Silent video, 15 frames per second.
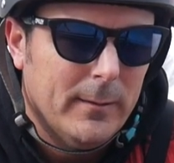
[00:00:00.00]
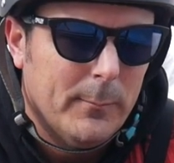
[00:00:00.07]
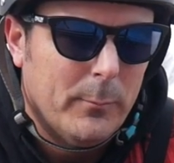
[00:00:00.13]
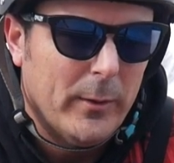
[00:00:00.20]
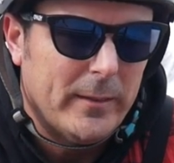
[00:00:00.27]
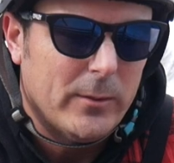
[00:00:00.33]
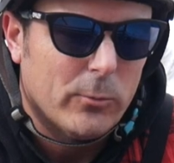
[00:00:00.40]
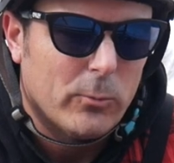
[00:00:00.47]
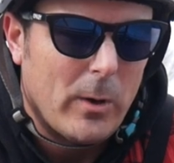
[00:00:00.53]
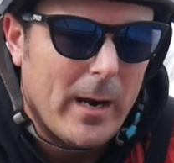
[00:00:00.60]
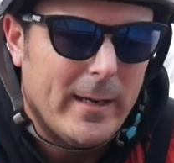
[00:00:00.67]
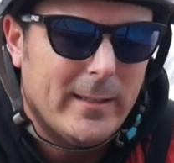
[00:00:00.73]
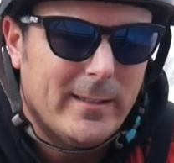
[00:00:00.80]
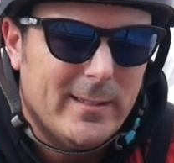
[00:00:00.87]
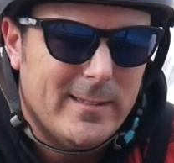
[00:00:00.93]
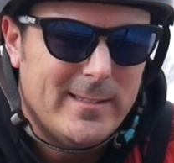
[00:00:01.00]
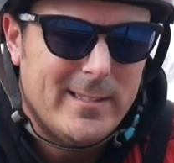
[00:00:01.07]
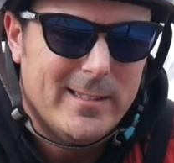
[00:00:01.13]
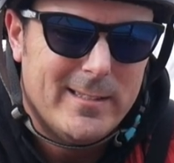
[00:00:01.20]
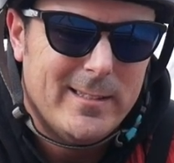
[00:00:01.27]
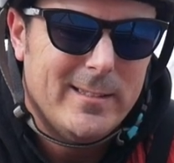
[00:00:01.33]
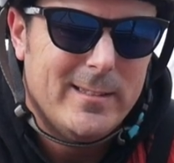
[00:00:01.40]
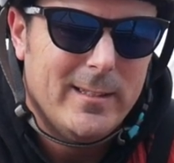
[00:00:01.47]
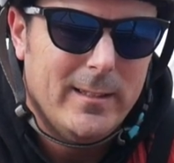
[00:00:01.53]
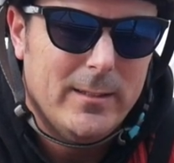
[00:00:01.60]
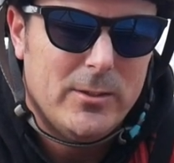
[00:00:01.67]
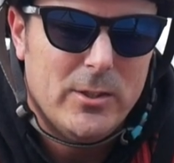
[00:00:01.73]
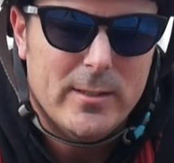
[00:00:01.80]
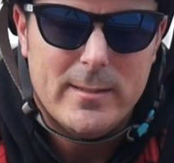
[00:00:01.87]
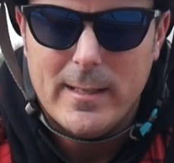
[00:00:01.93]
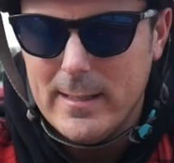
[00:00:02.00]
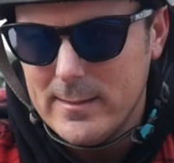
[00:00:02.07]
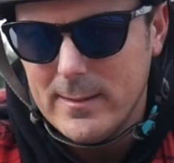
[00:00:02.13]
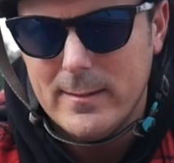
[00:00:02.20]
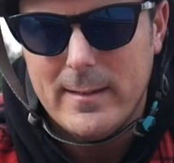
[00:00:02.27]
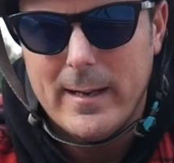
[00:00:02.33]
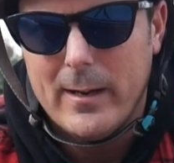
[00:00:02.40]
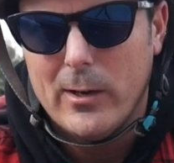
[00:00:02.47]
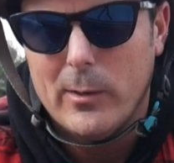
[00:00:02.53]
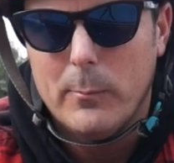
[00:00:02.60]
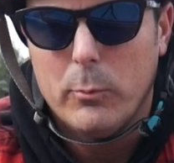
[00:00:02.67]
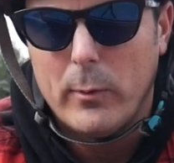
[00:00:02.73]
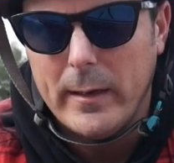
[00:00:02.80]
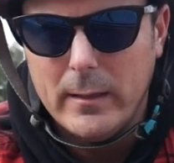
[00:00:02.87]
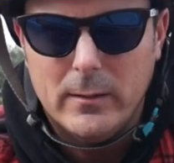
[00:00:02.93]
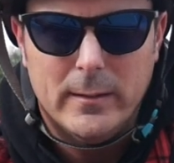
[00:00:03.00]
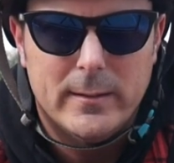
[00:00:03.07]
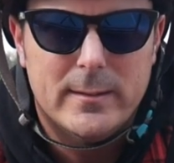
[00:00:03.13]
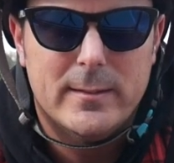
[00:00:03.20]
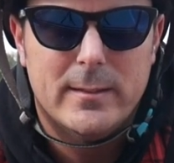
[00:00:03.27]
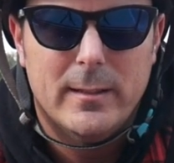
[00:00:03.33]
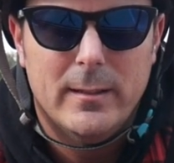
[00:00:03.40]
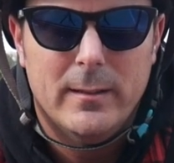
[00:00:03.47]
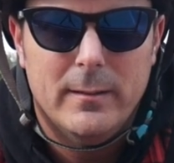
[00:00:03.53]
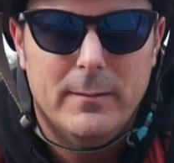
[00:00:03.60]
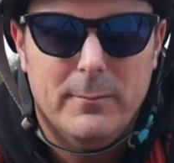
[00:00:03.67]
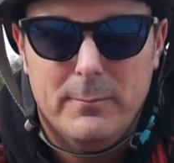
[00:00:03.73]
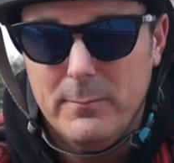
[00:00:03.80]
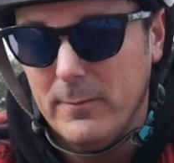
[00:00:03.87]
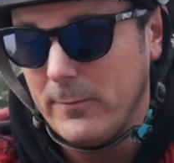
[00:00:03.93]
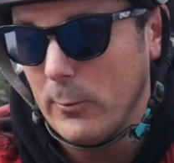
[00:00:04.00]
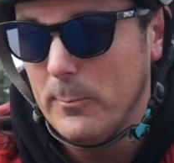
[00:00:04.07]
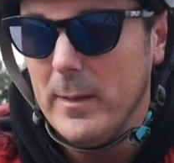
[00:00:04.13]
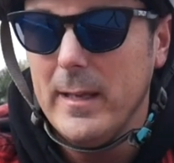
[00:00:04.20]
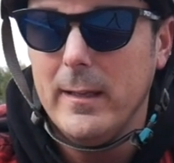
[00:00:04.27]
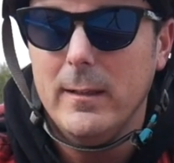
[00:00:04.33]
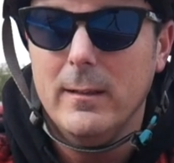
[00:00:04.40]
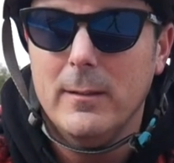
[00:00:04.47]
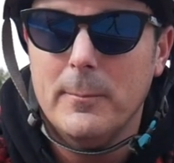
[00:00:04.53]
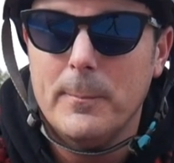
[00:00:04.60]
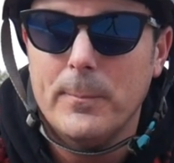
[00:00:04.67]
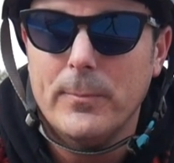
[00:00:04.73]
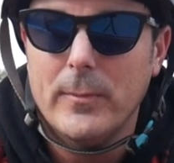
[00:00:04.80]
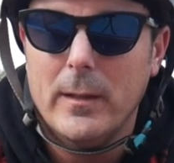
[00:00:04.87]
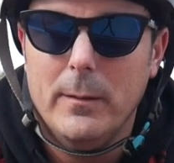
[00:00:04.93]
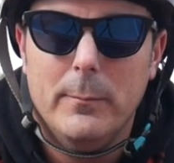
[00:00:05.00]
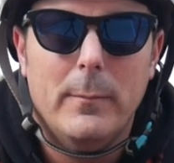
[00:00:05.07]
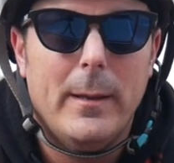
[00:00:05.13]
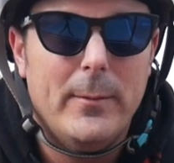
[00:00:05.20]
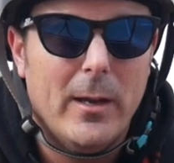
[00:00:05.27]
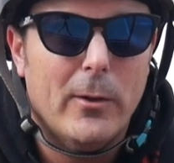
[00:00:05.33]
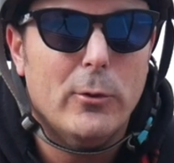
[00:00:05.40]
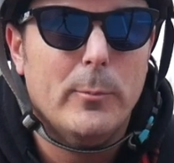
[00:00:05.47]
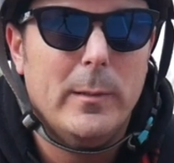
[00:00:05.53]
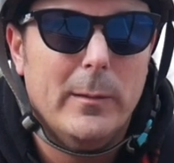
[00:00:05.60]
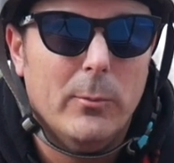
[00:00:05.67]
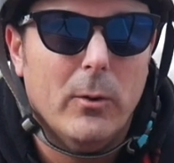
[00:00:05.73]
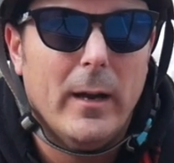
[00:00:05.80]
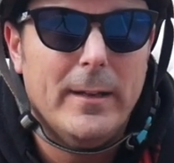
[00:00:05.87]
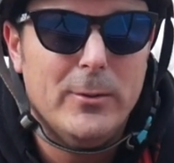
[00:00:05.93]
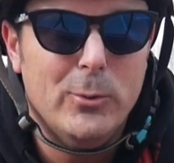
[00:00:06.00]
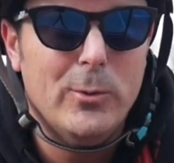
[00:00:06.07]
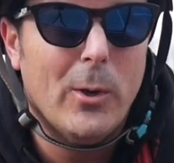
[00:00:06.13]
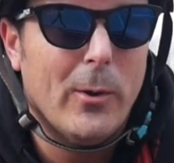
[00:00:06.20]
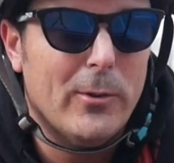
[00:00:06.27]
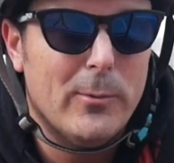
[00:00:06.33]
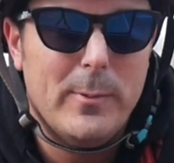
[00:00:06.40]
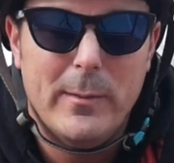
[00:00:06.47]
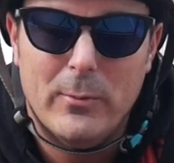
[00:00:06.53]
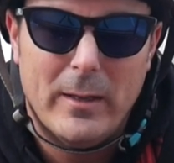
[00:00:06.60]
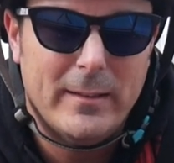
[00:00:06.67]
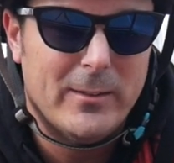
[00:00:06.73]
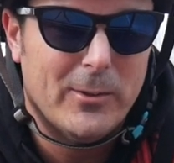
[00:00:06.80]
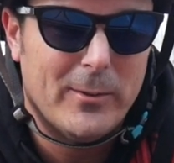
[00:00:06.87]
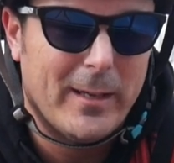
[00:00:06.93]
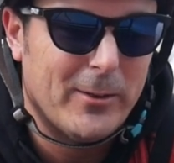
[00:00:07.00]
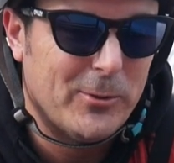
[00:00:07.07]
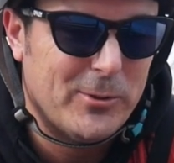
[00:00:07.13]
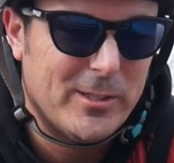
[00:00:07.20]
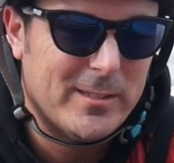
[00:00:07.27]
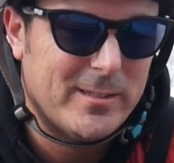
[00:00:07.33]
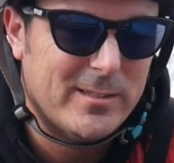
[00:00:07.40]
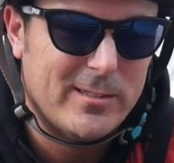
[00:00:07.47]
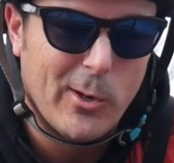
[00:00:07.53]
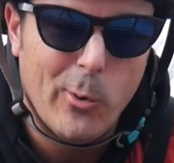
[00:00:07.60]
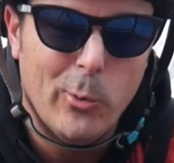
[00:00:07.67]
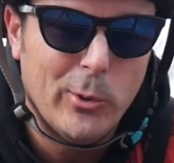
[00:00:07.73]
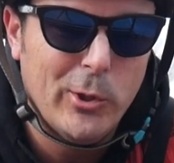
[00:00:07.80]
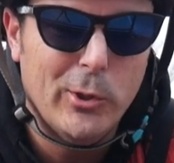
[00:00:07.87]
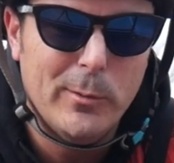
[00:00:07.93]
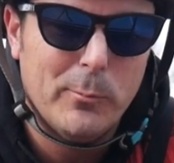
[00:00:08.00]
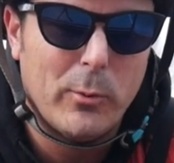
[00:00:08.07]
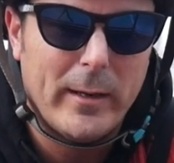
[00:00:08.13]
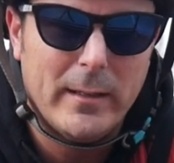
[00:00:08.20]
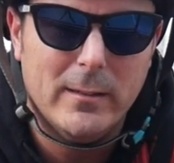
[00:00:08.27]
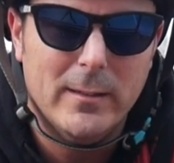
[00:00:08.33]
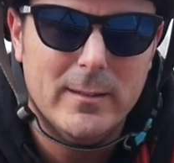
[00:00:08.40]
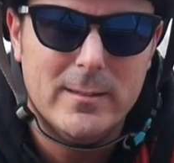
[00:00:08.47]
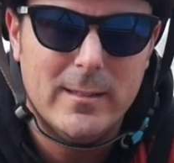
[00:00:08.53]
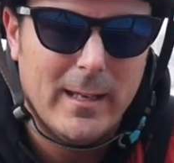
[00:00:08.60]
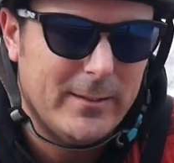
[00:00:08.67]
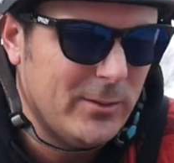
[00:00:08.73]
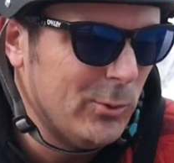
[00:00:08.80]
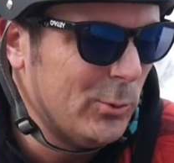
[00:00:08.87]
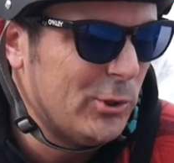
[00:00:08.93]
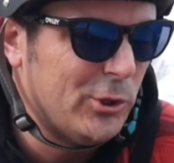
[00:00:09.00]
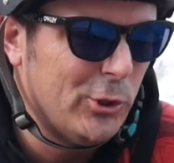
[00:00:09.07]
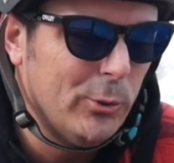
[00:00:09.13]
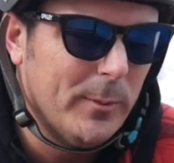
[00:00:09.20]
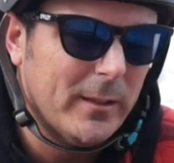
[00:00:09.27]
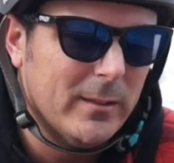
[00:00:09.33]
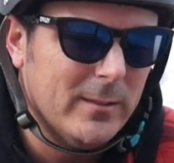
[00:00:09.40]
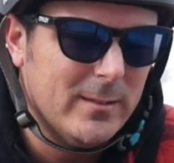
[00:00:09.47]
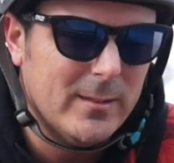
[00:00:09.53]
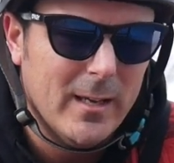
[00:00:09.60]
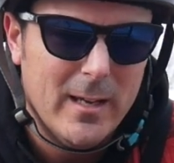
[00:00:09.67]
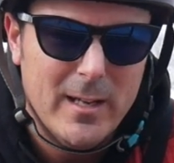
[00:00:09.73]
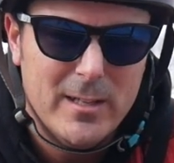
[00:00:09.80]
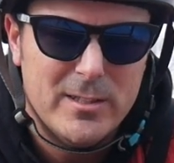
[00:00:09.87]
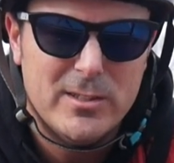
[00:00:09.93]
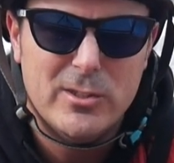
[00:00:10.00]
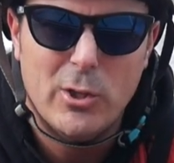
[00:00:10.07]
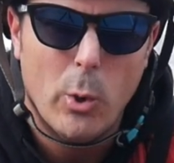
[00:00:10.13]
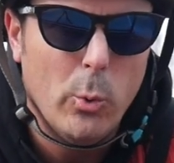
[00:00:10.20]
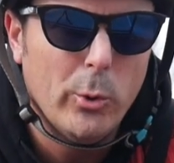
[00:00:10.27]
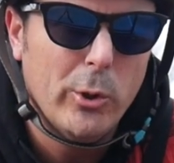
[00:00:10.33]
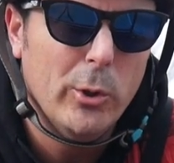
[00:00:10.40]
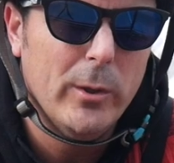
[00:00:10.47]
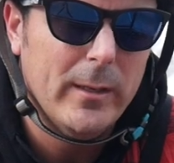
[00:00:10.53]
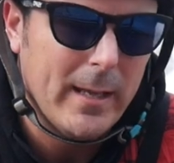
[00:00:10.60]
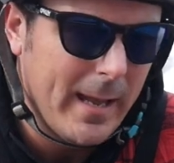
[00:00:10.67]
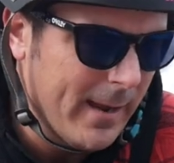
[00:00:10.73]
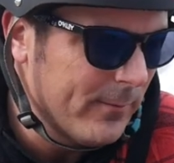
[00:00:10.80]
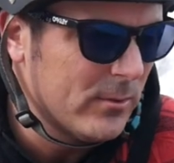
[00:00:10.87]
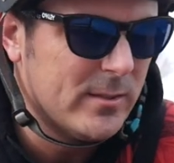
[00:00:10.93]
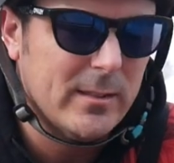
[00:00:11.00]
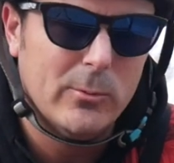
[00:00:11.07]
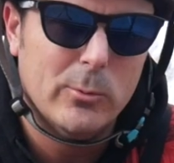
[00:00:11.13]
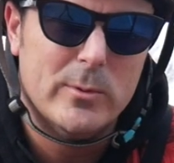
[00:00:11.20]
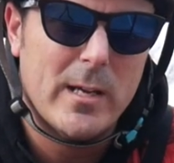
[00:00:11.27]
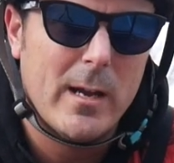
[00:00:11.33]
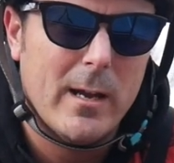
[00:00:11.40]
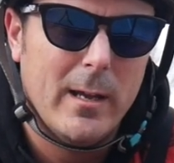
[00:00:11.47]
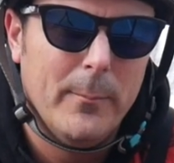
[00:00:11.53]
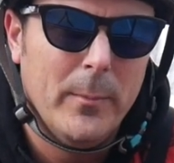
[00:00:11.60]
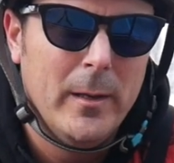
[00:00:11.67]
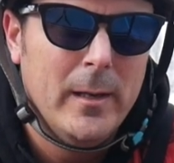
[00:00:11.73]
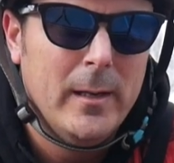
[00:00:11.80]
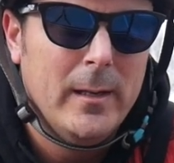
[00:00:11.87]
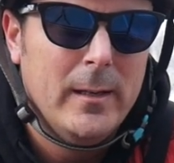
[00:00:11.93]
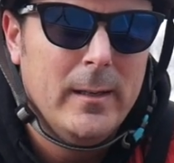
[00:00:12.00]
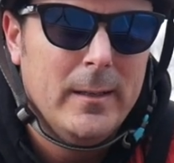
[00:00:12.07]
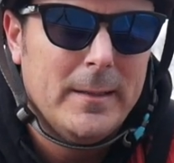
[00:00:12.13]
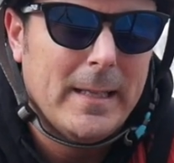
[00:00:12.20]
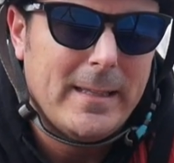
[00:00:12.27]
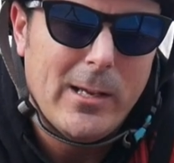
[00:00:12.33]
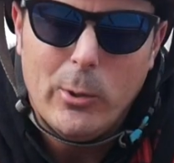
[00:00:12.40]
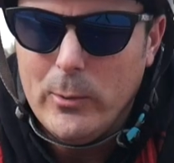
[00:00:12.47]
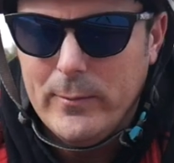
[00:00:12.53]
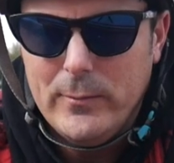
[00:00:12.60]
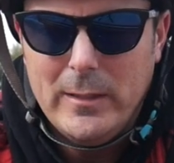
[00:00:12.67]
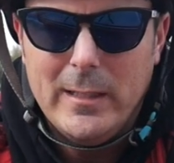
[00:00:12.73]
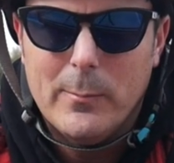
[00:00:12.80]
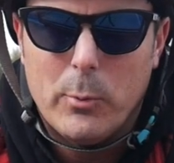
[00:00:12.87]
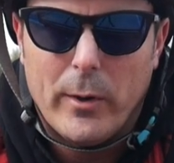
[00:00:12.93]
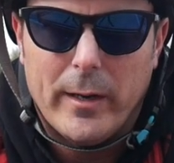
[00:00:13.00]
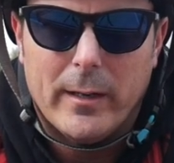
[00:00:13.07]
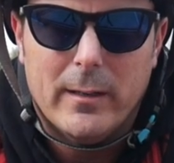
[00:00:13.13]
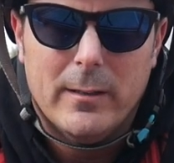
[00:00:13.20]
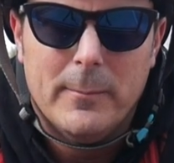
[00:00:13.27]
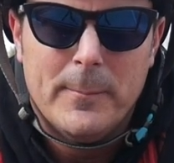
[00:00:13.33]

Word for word: but the riding consistency just isn't there, brakeless, for me, maybe other people. I do know other people out there that are just so good brakeless, do Shubikas so good every single time that they don't even need a brake.